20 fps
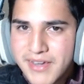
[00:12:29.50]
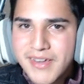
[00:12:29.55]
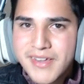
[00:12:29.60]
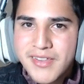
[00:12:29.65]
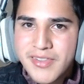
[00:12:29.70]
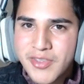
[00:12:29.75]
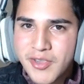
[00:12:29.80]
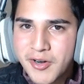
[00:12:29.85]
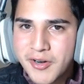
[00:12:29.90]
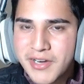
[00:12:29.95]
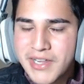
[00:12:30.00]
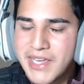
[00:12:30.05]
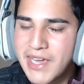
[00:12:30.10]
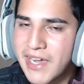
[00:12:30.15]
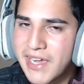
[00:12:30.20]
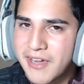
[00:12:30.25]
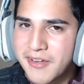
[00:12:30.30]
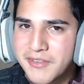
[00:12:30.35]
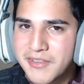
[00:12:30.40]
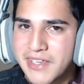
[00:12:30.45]
30,
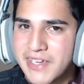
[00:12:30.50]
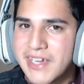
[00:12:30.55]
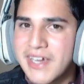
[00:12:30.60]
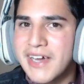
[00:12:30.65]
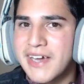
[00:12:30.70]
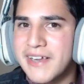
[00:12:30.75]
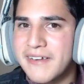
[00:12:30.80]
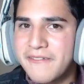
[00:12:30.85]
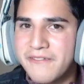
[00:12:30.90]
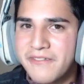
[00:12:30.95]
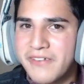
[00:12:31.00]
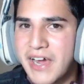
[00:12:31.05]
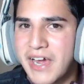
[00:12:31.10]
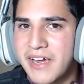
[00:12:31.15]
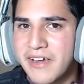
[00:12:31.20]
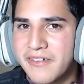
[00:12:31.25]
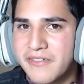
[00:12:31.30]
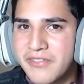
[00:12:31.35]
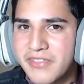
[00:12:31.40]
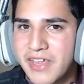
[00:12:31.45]
I only got
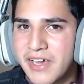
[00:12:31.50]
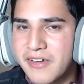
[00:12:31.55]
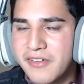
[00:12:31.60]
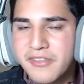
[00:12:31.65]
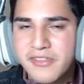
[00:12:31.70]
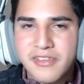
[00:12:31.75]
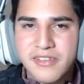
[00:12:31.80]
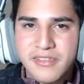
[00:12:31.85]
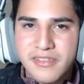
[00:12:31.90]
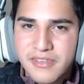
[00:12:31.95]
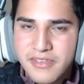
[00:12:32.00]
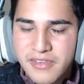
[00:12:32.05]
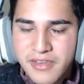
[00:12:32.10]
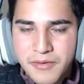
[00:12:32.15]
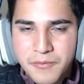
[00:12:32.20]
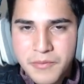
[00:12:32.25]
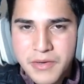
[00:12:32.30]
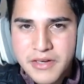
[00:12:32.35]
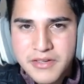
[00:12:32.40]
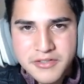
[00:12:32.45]
5,000
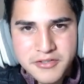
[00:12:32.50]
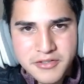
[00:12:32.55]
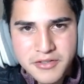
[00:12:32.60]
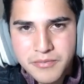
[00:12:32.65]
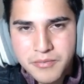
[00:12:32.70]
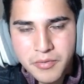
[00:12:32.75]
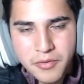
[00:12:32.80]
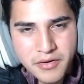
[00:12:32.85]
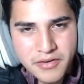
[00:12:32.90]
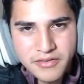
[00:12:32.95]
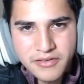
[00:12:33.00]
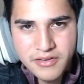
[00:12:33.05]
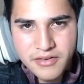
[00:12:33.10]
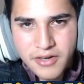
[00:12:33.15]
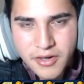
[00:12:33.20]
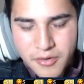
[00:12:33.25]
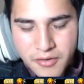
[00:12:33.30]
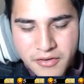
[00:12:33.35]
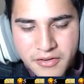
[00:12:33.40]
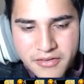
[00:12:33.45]
some hundred points.
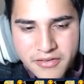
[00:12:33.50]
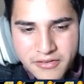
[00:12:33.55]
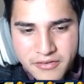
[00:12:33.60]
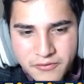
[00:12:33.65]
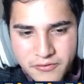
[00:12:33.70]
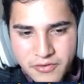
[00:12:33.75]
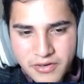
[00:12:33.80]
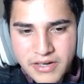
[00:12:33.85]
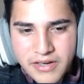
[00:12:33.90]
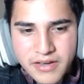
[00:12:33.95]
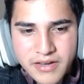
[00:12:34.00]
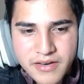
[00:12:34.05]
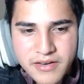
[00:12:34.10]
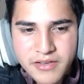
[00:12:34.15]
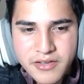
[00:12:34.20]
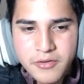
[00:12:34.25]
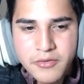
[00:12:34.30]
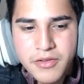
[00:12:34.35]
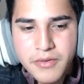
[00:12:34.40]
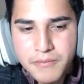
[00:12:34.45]
It's freaking,
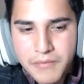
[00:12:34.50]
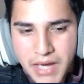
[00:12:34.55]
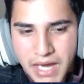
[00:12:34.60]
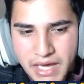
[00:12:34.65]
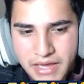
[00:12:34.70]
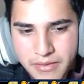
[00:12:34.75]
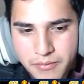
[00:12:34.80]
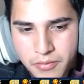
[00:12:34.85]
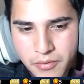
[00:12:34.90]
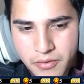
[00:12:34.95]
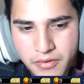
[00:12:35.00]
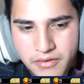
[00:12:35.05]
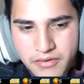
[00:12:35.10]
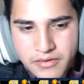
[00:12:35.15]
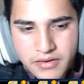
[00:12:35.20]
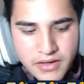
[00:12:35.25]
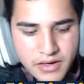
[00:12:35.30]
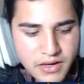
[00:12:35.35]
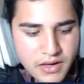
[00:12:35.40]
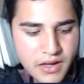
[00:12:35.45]
do the math, boys.
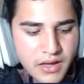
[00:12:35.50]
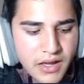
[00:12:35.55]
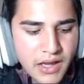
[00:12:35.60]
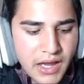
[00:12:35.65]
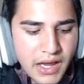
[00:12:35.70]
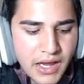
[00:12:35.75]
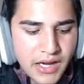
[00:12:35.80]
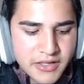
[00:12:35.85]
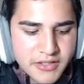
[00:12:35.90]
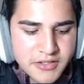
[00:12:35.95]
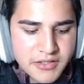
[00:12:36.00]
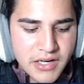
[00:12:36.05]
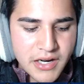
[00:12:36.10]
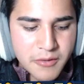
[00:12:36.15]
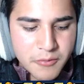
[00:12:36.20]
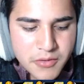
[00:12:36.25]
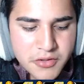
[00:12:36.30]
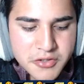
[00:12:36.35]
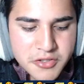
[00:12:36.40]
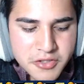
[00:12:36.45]
Actually, I
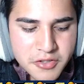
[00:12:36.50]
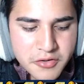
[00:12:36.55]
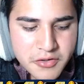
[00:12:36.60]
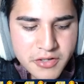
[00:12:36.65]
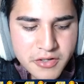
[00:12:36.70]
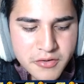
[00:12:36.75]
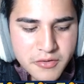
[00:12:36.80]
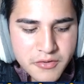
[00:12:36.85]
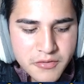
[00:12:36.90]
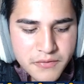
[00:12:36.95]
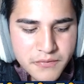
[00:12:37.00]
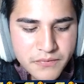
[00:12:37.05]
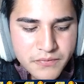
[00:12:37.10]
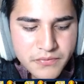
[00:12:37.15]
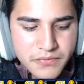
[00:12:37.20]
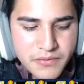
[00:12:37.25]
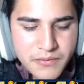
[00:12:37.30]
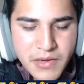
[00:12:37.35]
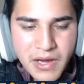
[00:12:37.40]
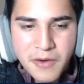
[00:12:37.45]
will show you.
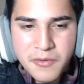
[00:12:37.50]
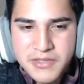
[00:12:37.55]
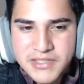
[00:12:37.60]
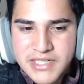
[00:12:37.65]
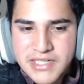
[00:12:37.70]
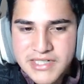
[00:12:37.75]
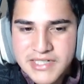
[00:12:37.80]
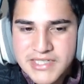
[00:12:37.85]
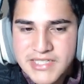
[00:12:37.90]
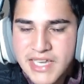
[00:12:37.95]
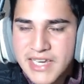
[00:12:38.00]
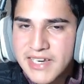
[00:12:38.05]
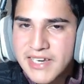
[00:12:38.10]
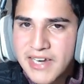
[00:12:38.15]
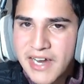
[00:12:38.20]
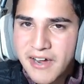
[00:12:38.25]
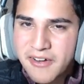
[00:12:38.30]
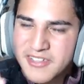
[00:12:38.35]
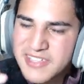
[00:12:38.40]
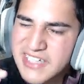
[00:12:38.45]
I was gonna send it
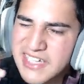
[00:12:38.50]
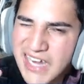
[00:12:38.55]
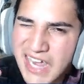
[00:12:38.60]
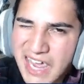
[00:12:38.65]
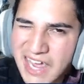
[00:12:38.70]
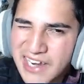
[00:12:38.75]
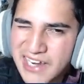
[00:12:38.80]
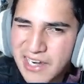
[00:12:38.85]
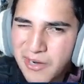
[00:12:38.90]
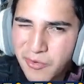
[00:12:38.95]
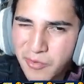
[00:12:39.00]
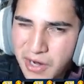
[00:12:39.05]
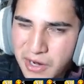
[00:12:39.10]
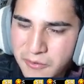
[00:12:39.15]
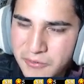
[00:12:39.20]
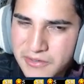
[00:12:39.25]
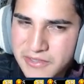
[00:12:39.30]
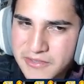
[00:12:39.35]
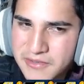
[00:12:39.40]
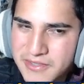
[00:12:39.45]
out. I was gonna end it right
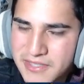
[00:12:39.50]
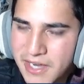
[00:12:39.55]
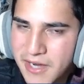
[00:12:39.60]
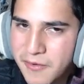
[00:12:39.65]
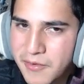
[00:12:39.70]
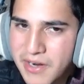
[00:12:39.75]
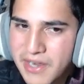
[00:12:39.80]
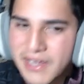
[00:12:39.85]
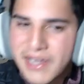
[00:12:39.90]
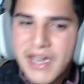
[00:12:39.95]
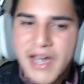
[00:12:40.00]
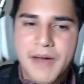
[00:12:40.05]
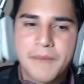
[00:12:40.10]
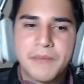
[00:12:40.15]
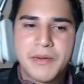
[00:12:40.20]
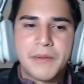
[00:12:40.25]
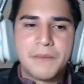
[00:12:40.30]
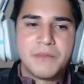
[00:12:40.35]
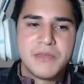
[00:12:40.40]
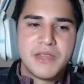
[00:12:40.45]
when you saw what I got, but